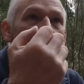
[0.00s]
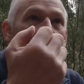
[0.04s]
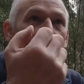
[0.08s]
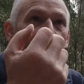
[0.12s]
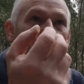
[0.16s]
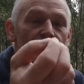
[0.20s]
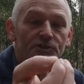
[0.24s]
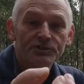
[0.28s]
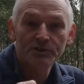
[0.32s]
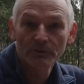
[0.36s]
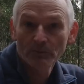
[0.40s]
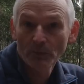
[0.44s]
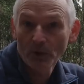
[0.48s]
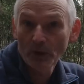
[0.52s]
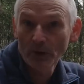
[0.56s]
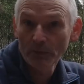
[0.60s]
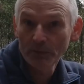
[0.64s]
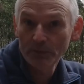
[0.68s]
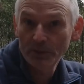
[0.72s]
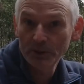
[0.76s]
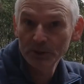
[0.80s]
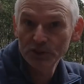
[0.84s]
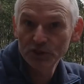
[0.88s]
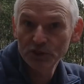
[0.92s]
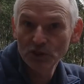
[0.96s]
the things that
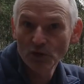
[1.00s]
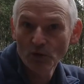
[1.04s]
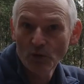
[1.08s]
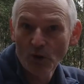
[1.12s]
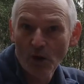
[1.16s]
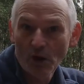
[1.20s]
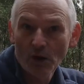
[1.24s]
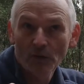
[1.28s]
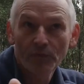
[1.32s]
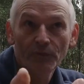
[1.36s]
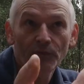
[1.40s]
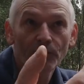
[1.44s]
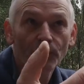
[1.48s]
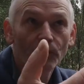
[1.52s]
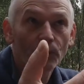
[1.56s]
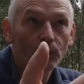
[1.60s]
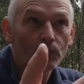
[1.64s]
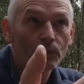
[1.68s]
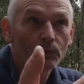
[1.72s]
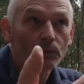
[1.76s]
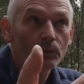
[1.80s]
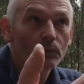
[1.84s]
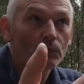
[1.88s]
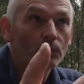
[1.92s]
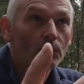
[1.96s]
might piss you off,
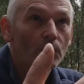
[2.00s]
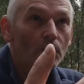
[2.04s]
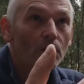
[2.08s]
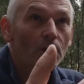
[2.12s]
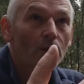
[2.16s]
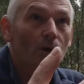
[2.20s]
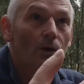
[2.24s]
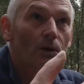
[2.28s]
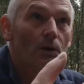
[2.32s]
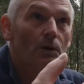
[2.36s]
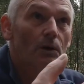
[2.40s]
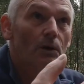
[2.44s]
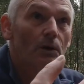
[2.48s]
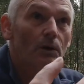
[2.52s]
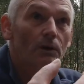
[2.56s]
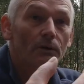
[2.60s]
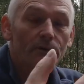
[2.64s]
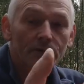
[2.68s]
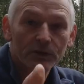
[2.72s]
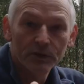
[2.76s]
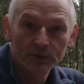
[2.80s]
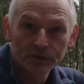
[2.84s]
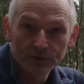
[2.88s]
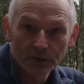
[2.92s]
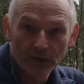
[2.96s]

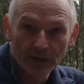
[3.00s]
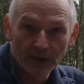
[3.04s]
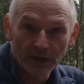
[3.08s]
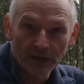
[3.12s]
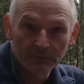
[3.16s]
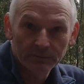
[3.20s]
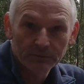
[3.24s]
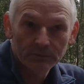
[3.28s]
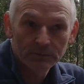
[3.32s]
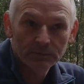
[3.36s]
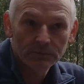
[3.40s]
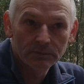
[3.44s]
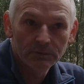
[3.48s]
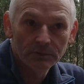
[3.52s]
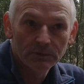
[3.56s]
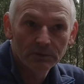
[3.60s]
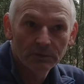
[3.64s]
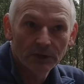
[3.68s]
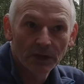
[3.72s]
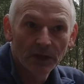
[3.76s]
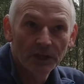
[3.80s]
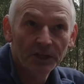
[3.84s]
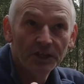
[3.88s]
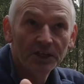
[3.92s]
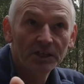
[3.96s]
things like that.
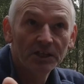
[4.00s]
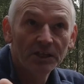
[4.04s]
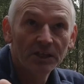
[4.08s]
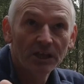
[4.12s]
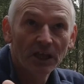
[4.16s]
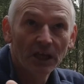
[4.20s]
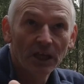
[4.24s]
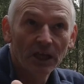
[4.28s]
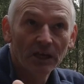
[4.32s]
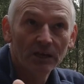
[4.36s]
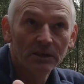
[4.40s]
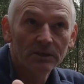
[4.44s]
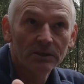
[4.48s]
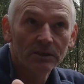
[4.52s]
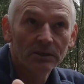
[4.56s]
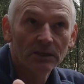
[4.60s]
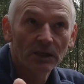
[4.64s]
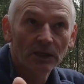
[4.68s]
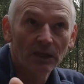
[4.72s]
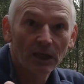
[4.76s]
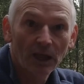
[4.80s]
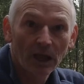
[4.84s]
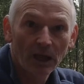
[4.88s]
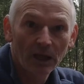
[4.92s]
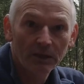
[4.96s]
And in the end
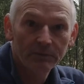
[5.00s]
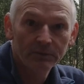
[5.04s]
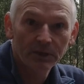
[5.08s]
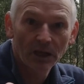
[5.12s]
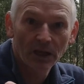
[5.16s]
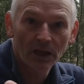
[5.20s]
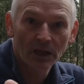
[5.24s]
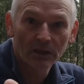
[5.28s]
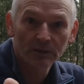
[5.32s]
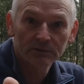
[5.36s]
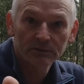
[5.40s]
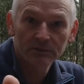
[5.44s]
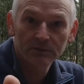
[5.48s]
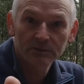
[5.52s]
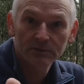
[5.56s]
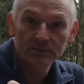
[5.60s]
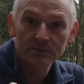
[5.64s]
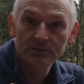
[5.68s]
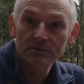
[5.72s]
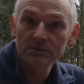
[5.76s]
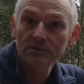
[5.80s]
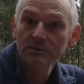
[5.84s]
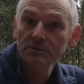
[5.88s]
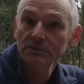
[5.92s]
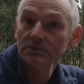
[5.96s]
it came down
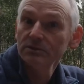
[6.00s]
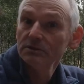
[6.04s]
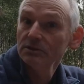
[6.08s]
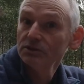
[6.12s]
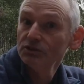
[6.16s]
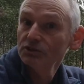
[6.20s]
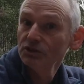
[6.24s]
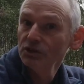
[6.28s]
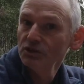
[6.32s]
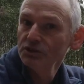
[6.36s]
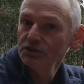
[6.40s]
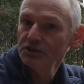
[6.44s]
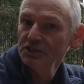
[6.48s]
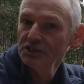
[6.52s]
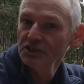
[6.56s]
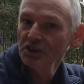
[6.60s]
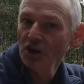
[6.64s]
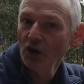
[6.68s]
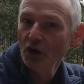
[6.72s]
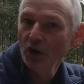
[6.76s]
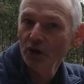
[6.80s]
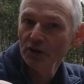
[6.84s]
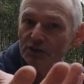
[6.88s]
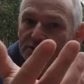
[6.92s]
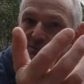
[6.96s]
to
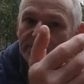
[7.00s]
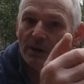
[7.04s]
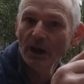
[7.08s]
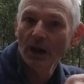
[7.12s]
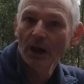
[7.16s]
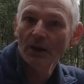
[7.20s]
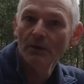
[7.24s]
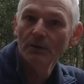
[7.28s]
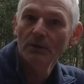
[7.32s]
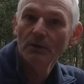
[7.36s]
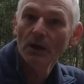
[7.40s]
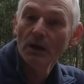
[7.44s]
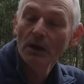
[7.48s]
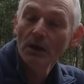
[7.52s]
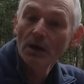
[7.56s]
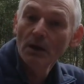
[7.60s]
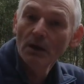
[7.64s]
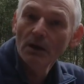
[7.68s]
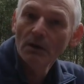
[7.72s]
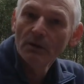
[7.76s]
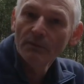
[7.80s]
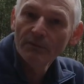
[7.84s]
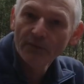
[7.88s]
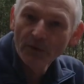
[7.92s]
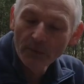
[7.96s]
choosing the Osmo
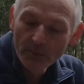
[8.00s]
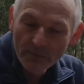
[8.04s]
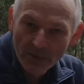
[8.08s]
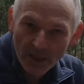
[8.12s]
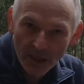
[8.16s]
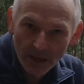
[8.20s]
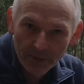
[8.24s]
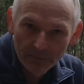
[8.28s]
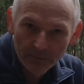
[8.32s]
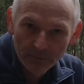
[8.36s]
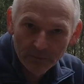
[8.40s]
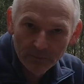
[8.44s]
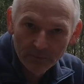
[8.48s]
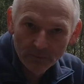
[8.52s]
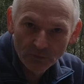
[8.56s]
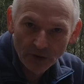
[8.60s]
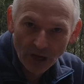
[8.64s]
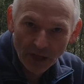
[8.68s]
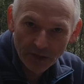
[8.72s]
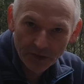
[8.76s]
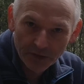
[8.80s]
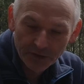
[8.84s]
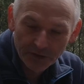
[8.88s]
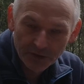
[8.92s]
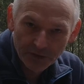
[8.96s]
from them
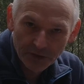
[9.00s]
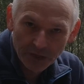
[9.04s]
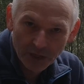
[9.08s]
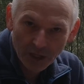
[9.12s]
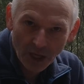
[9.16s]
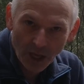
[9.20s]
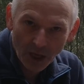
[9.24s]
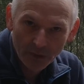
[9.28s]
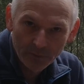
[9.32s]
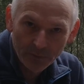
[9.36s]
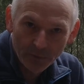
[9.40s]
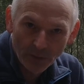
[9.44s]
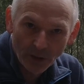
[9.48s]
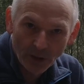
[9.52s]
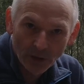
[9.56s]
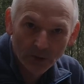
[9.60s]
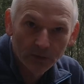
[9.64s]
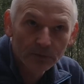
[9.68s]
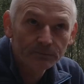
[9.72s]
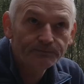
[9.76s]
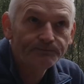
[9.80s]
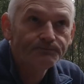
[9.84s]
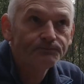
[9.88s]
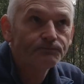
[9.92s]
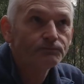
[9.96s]
rather than the
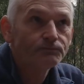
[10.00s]
GoPro.